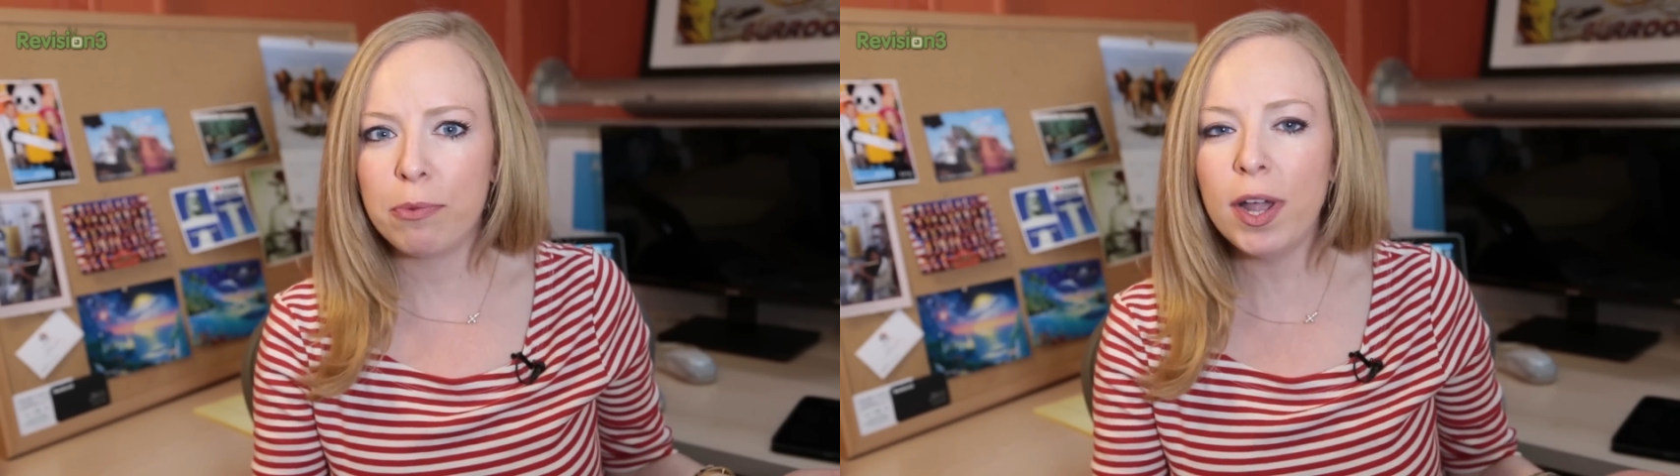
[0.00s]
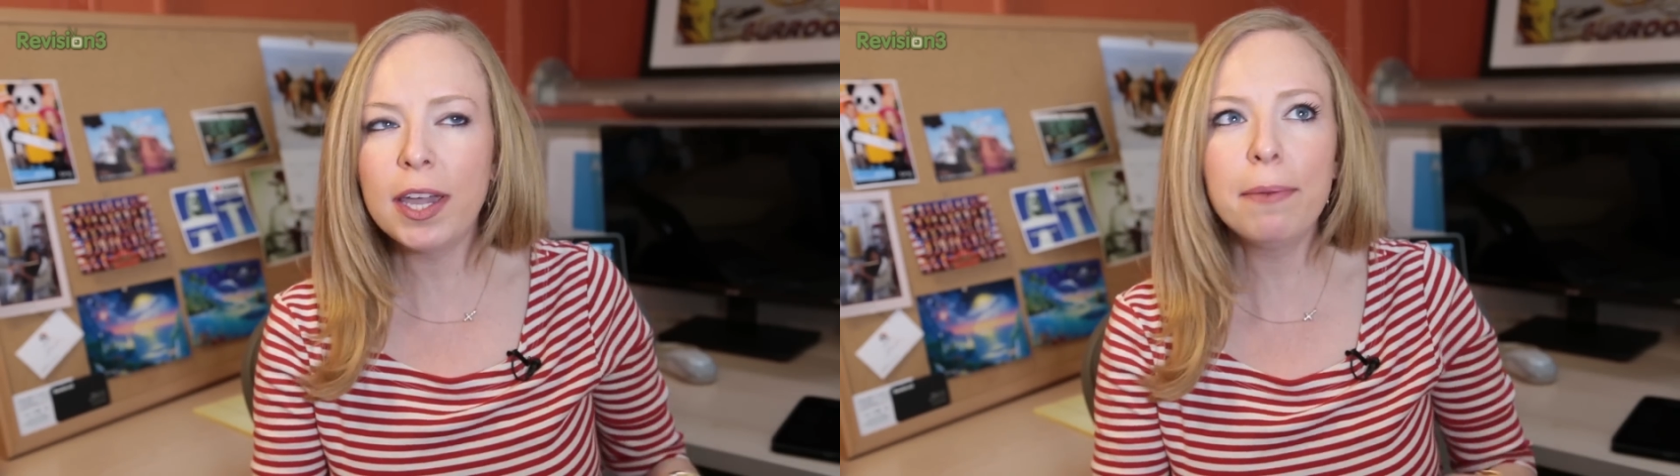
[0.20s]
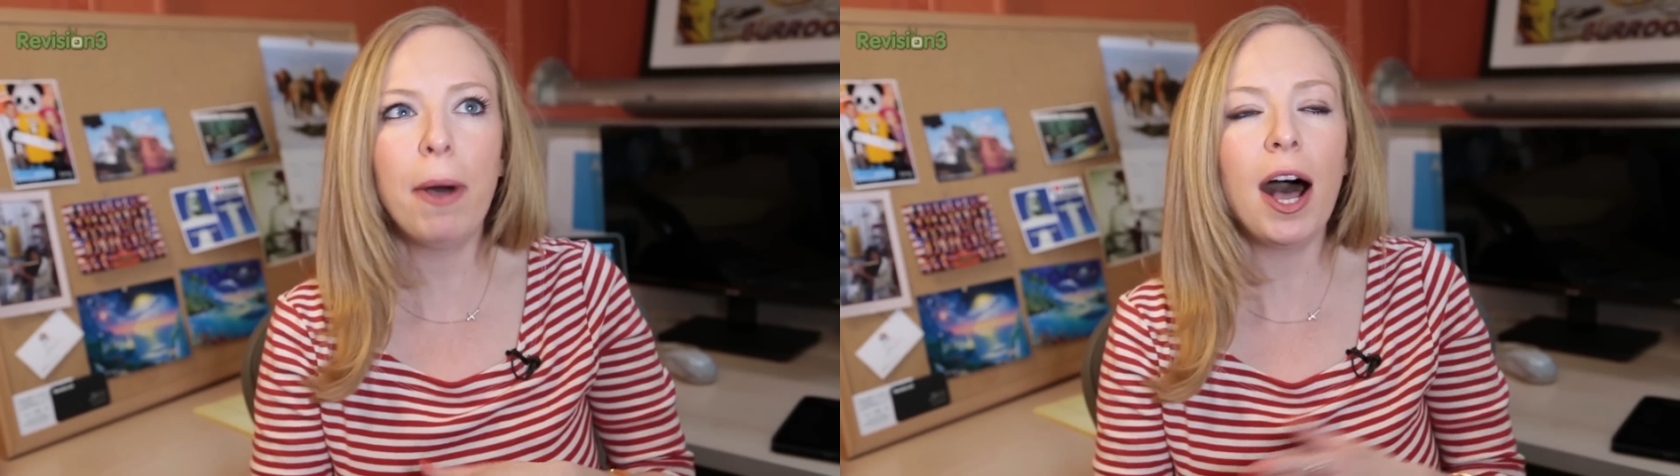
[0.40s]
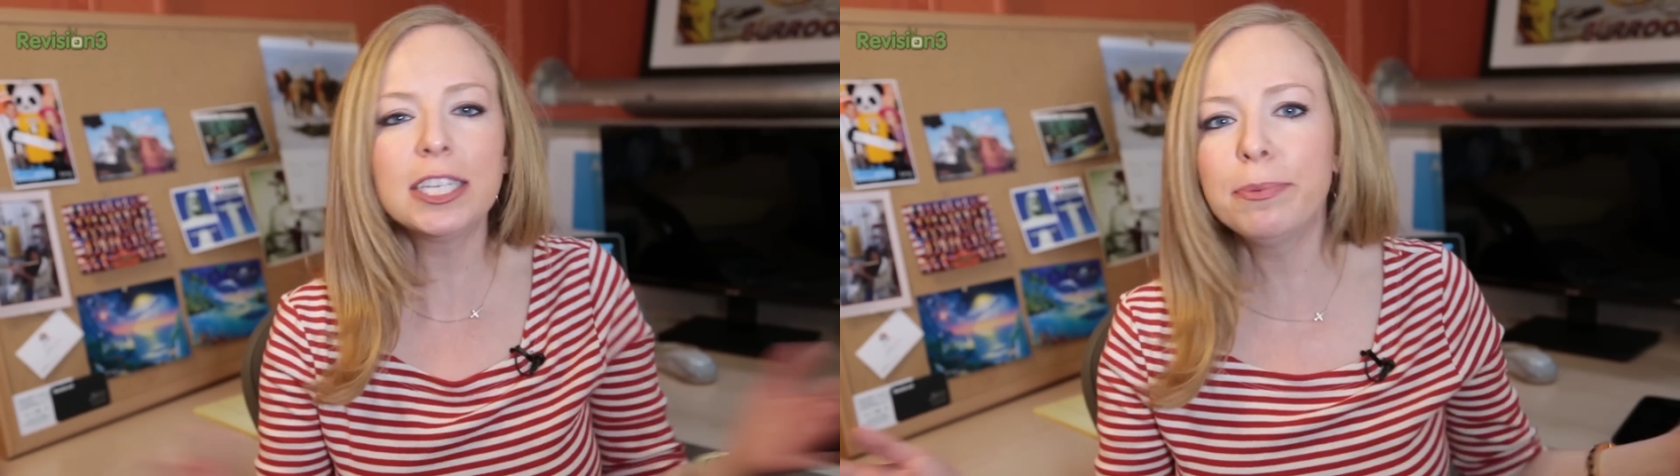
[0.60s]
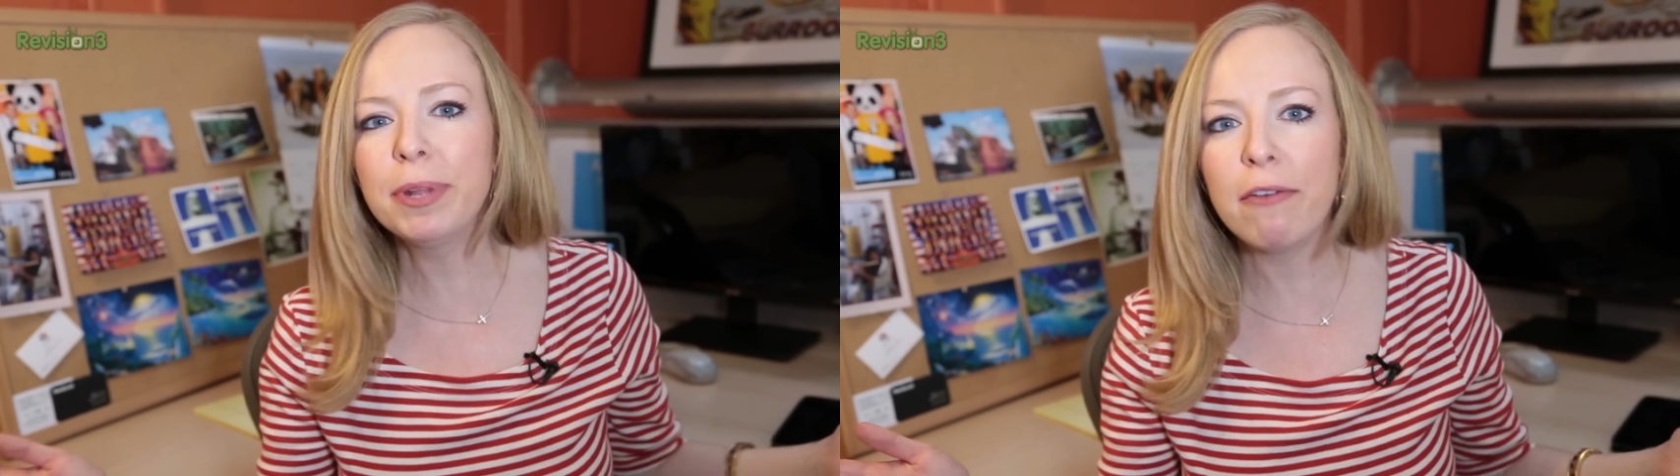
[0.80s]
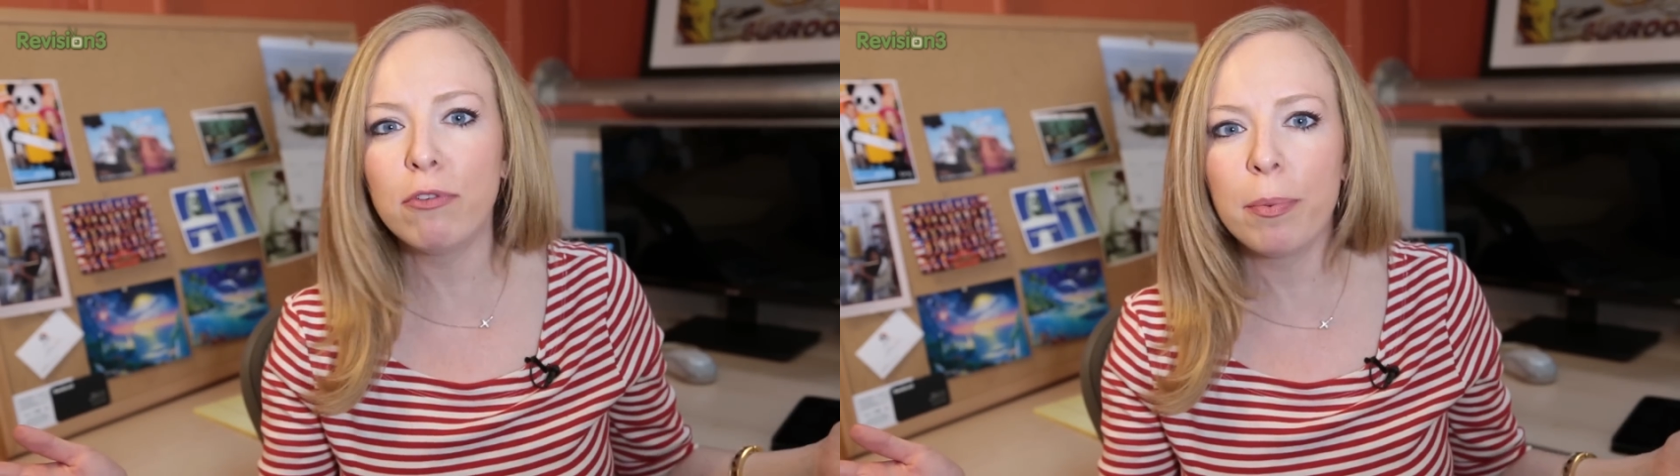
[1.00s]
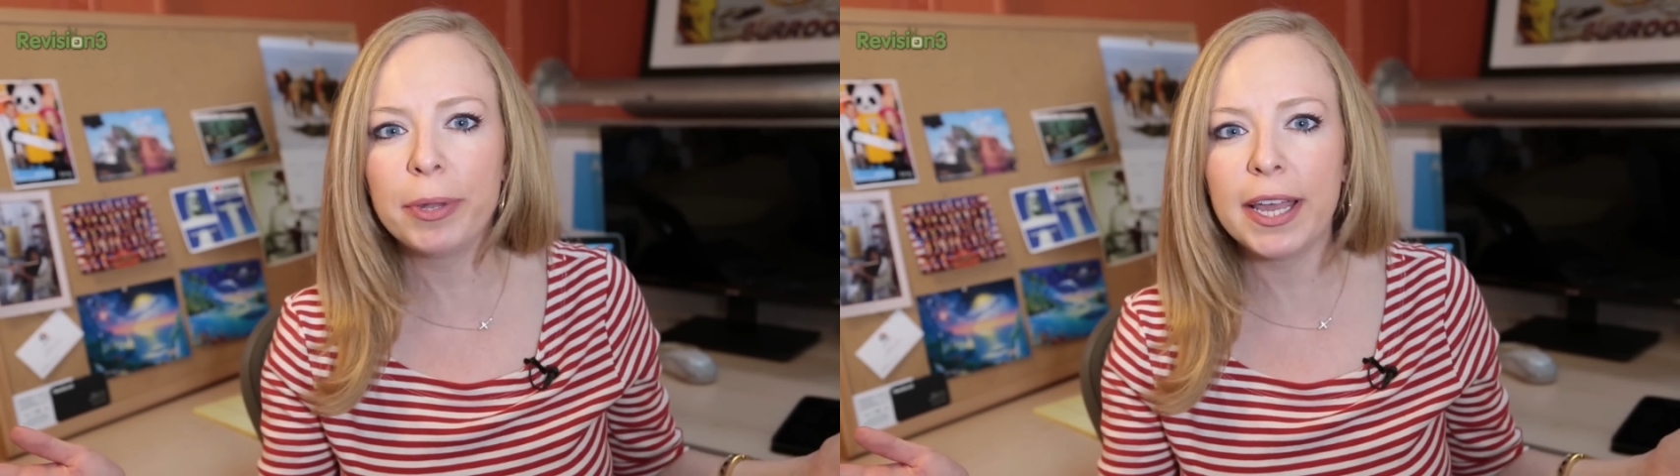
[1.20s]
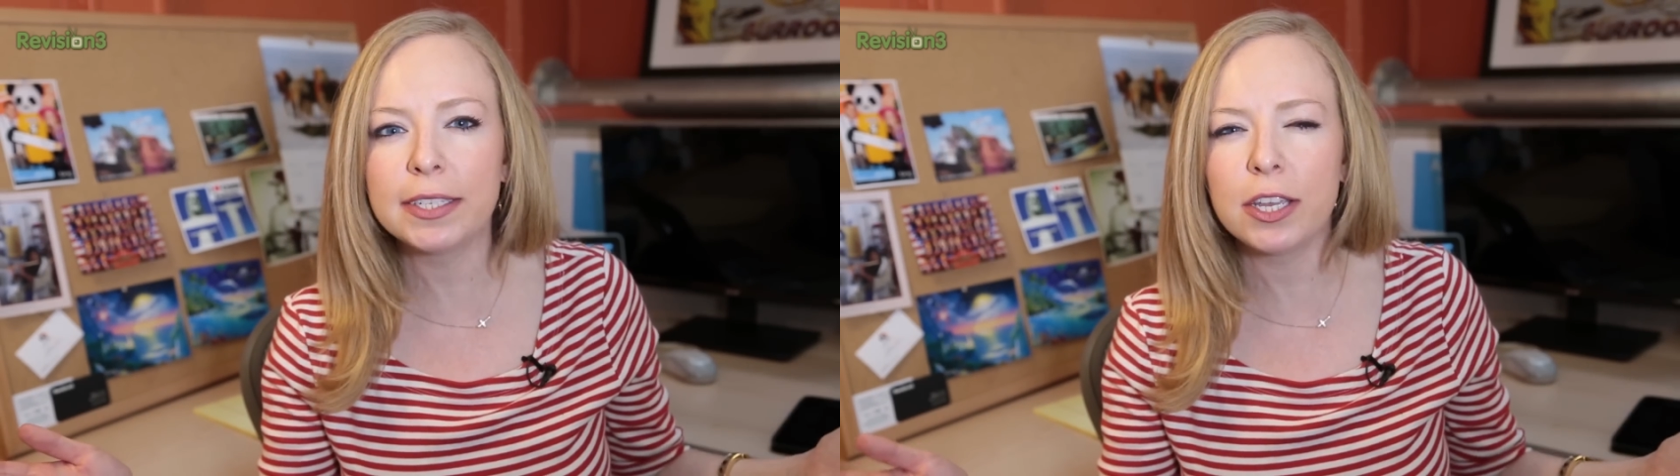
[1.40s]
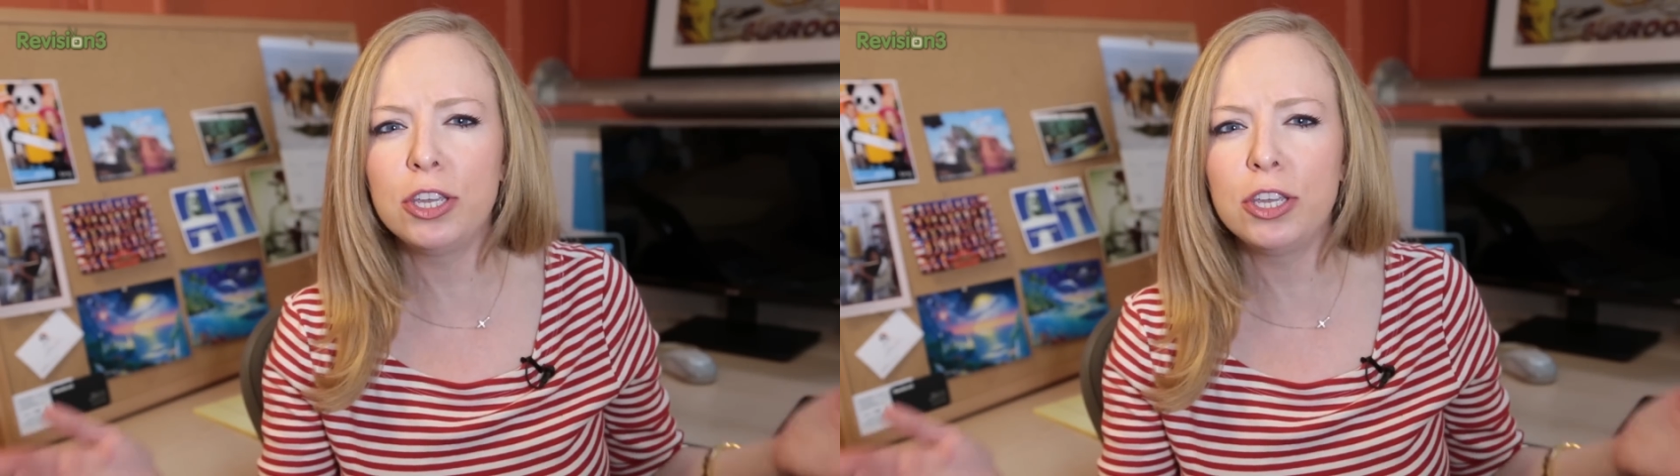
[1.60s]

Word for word: And what could possibly ever replace a